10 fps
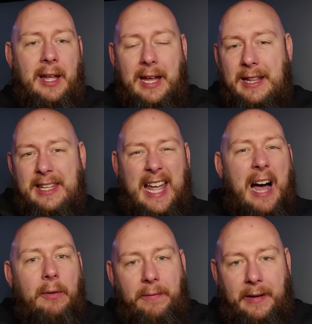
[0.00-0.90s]
in the
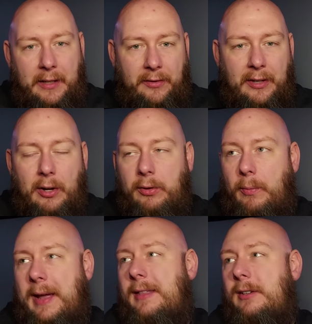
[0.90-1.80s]
outfits, you know, the
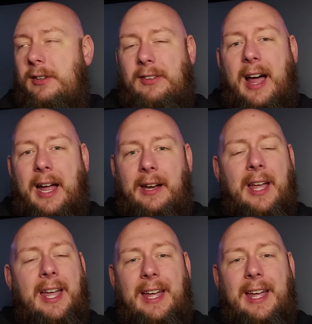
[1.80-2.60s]
way they're designed.